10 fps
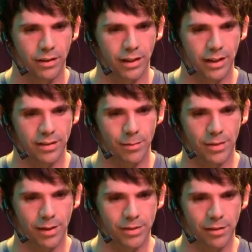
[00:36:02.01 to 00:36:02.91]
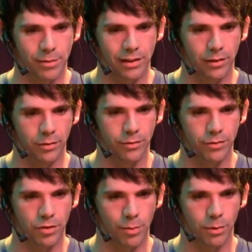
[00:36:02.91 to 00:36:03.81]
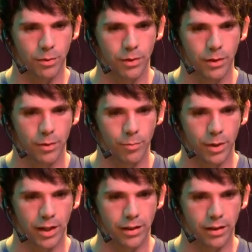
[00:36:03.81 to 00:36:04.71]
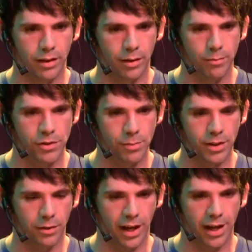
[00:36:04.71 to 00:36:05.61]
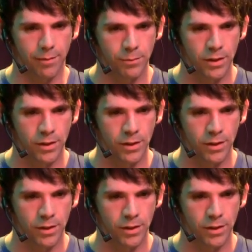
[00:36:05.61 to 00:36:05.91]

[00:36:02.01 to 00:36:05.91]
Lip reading: and sometimes give little trouble, but should be okay.